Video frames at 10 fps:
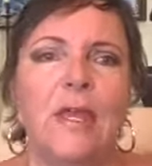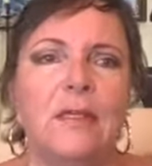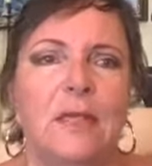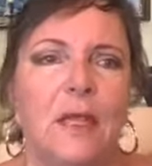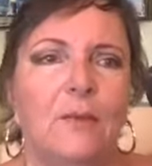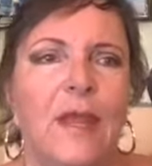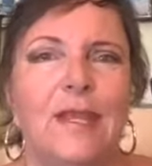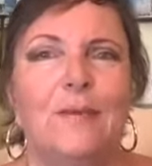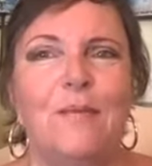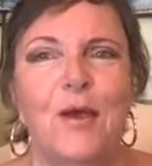it, make the
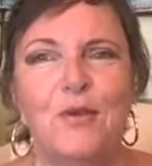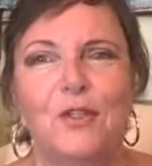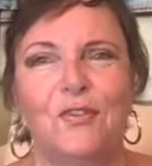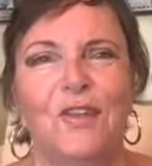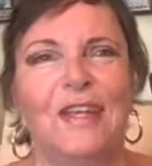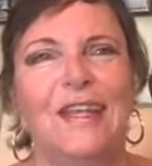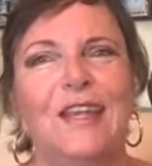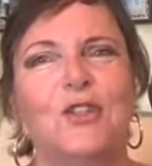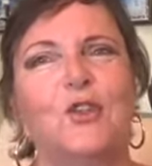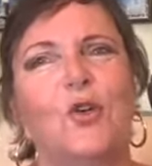most of it, and
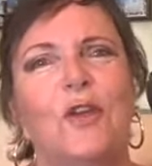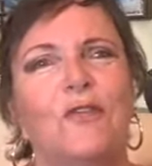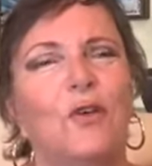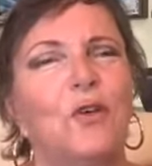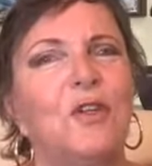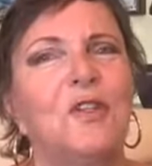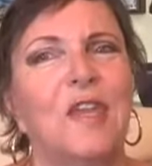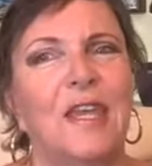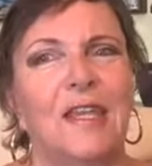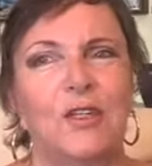enjoy it. For goodness
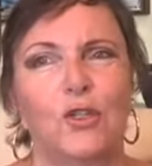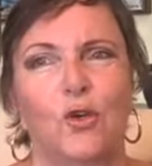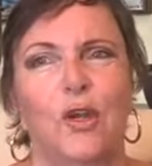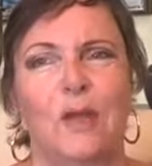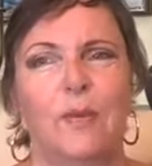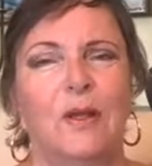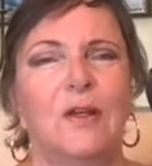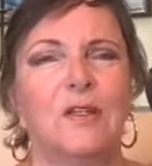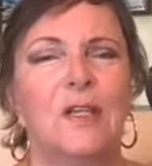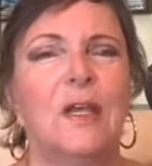sake, enjoy it, because
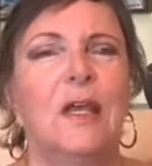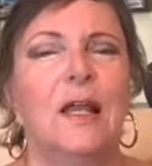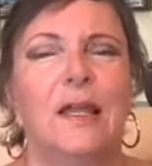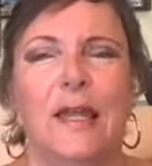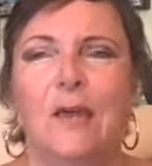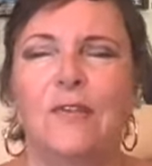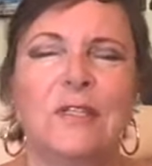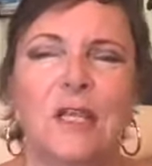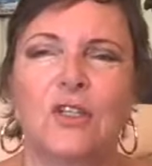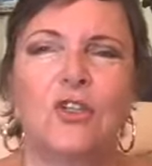life is
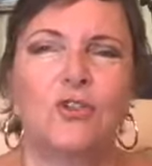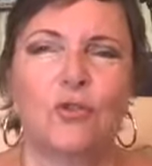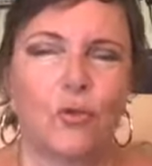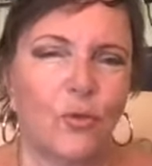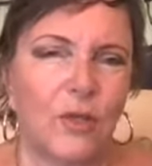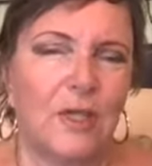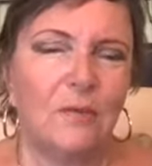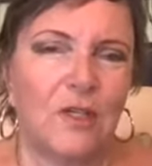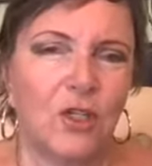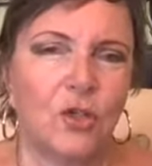extremely
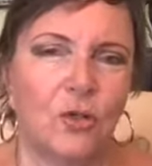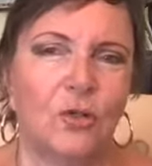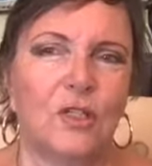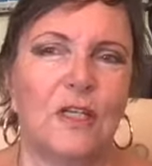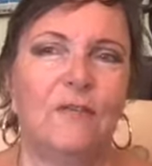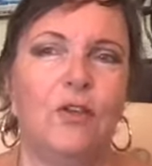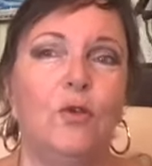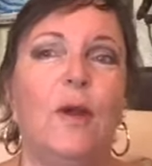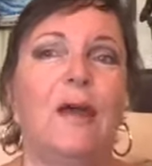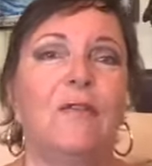short. And if you
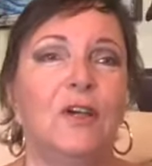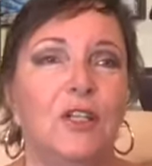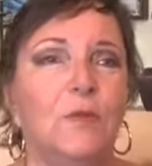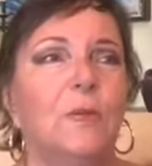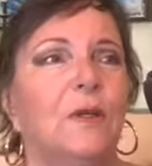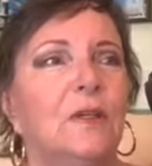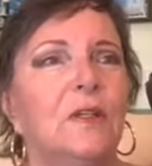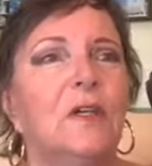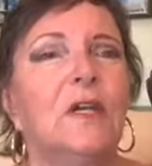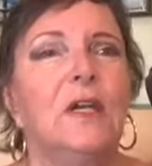have a husband
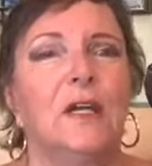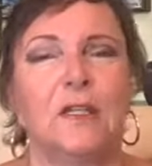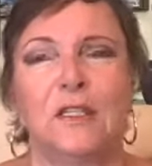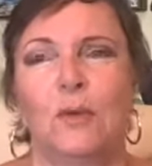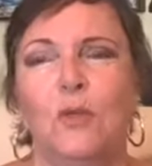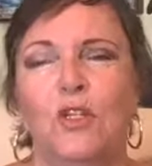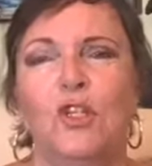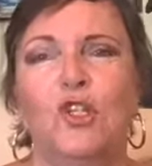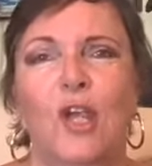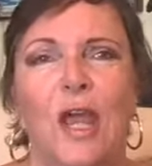and someone to
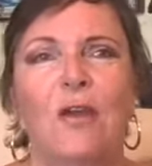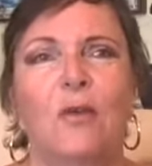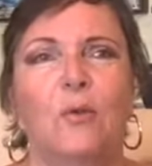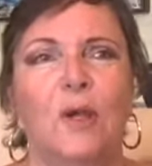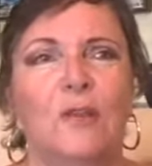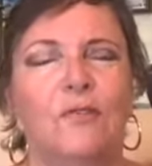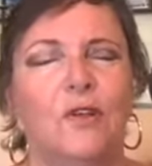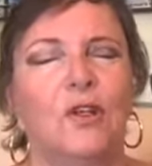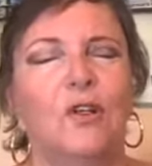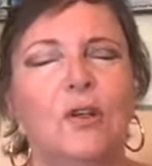share it with, for
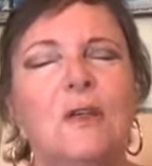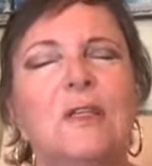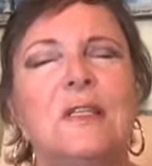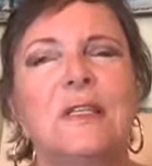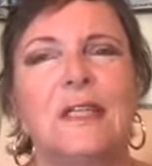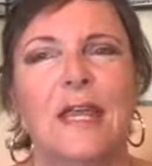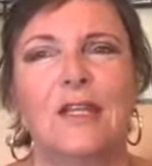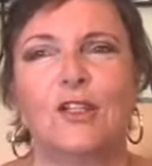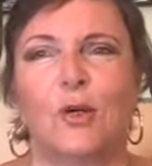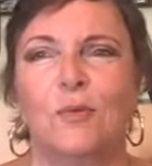goodness sake,
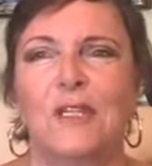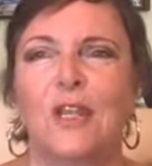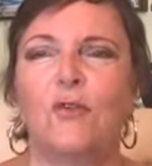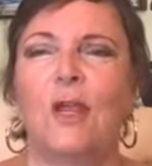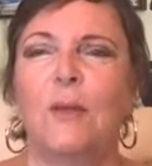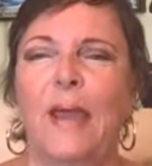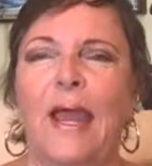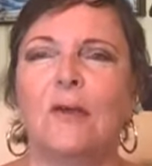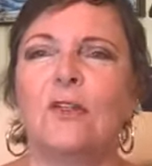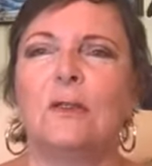stop dithering
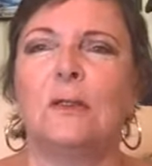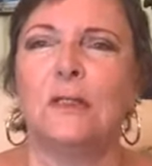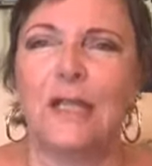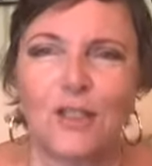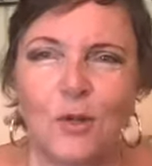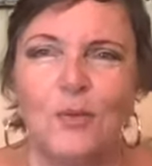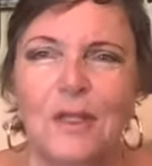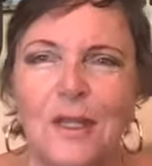about and get on with it.